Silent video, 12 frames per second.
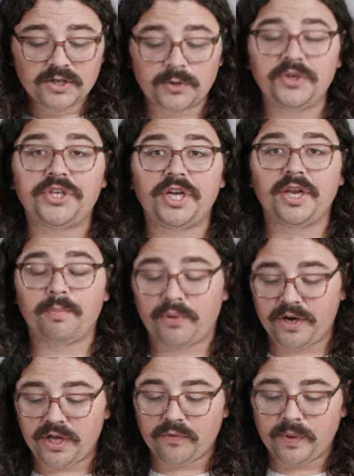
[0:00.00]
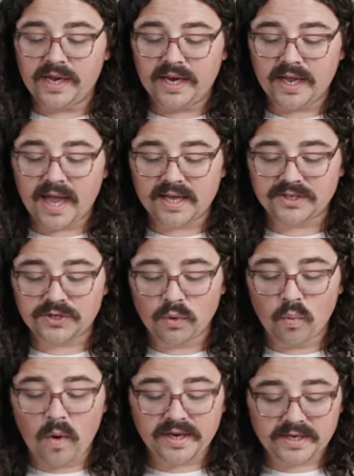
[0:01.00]
So we should get a pretty good reading as to
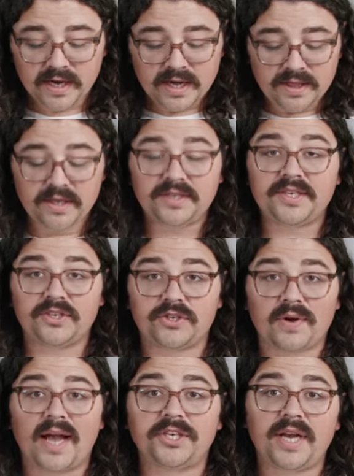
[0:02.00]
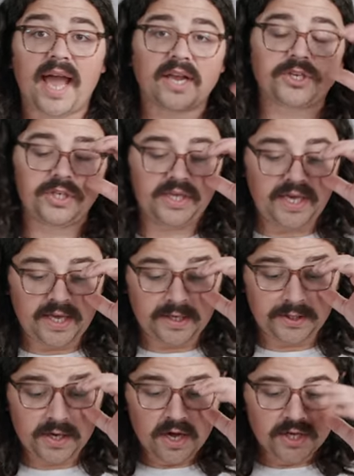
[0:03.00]
what this extraction actually
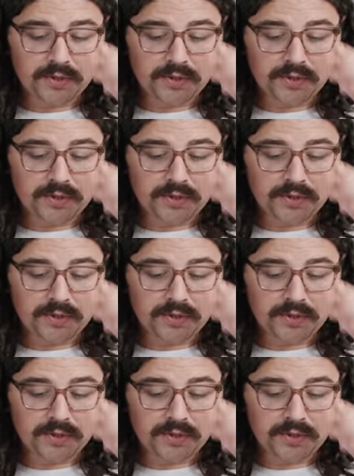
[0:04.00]
is.